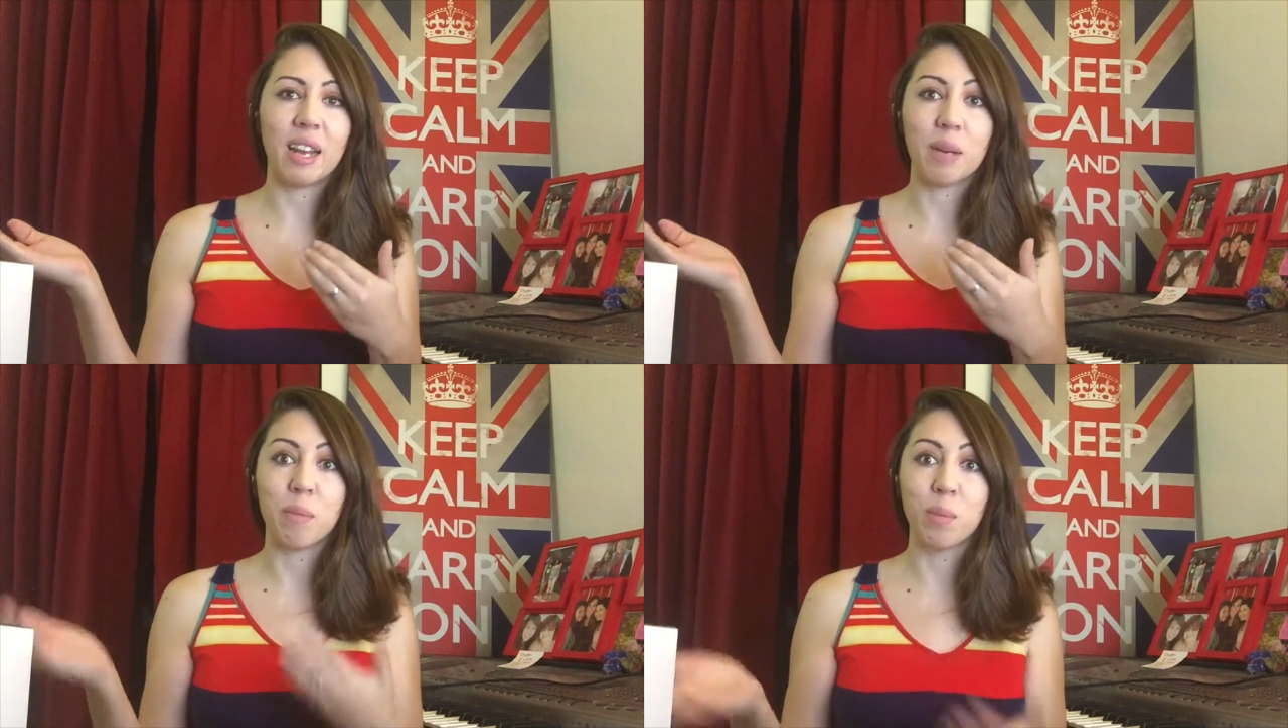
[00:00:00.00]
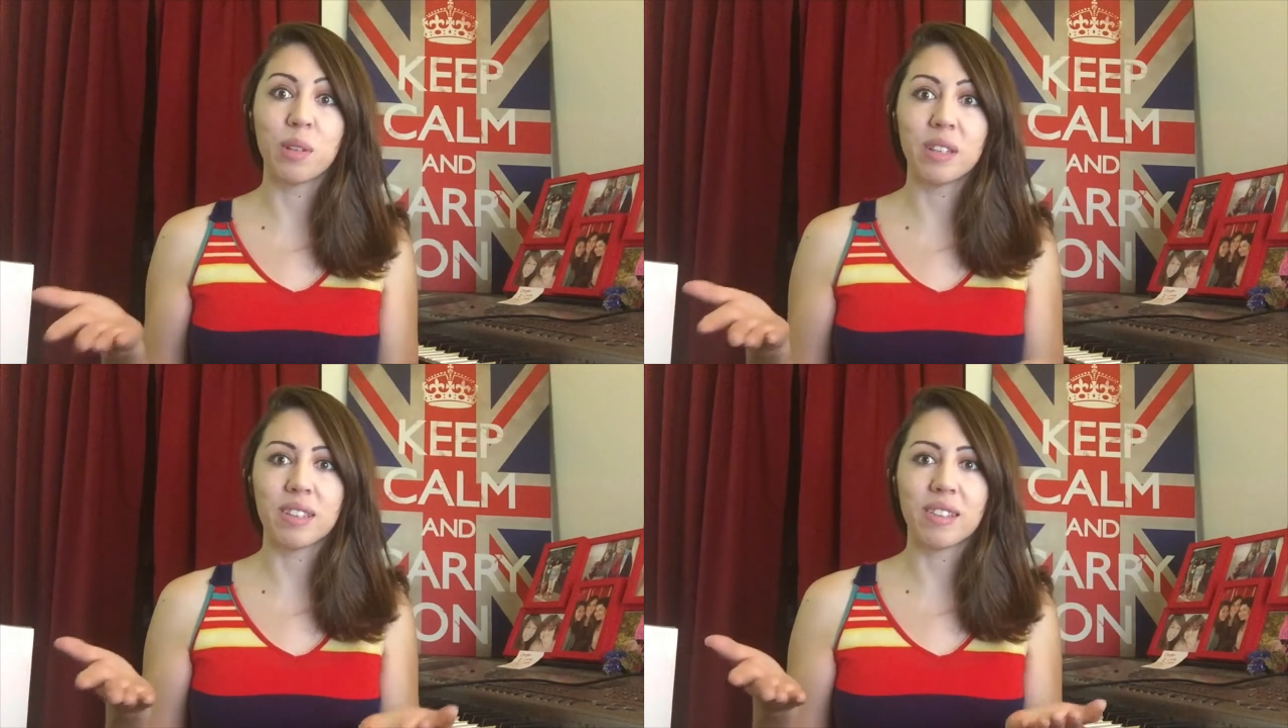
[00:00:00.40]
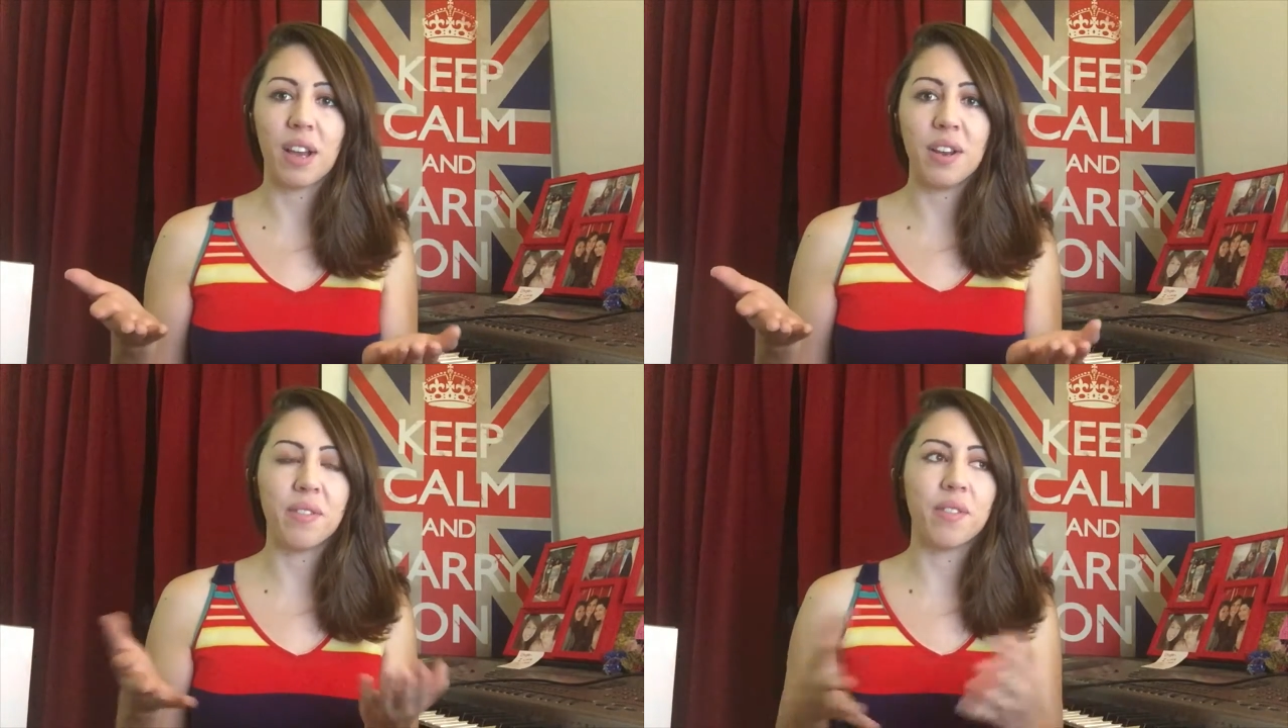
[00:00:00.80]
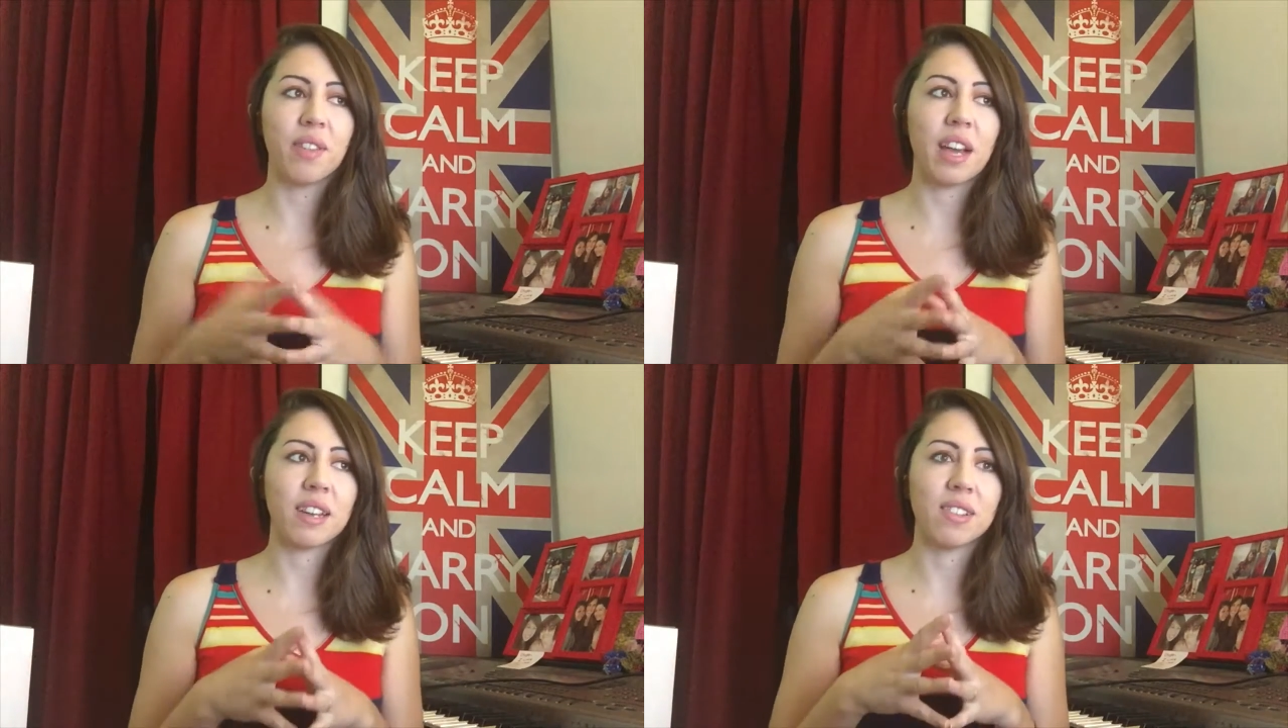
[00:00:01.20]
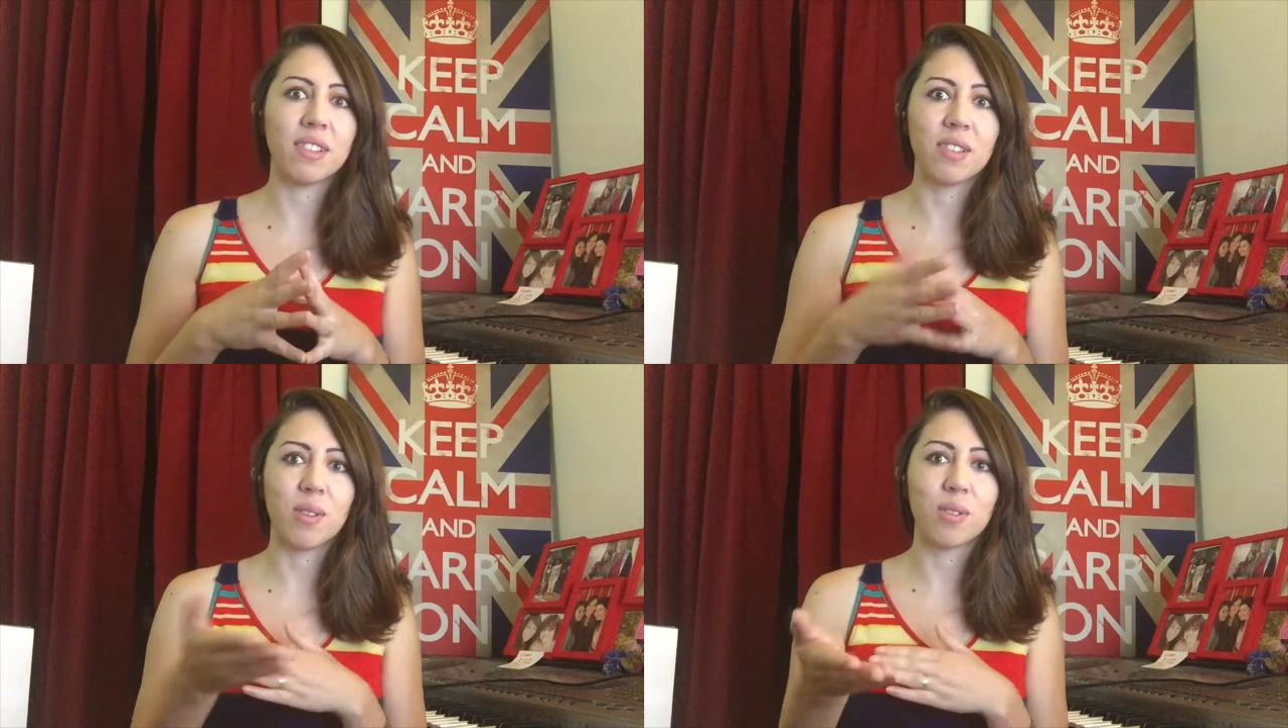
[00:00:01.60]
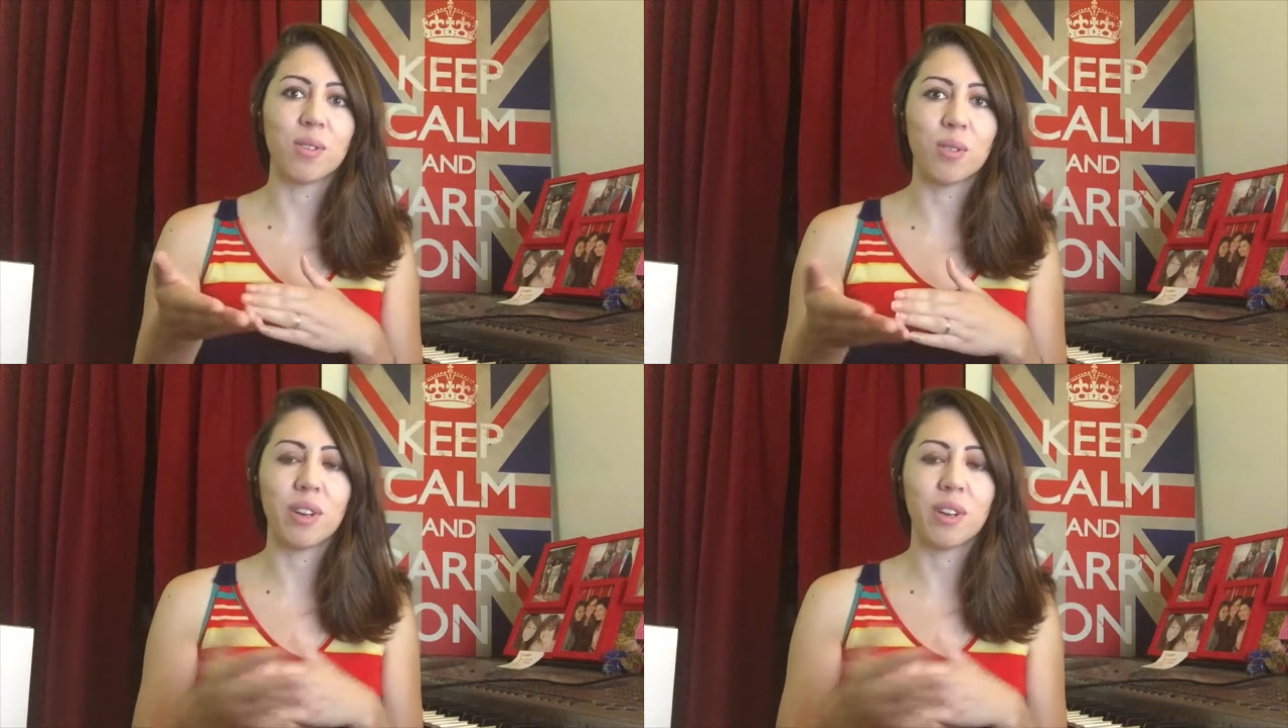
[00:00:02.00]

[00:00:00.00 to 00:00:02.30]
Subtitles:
and I'm really excited for that because that's also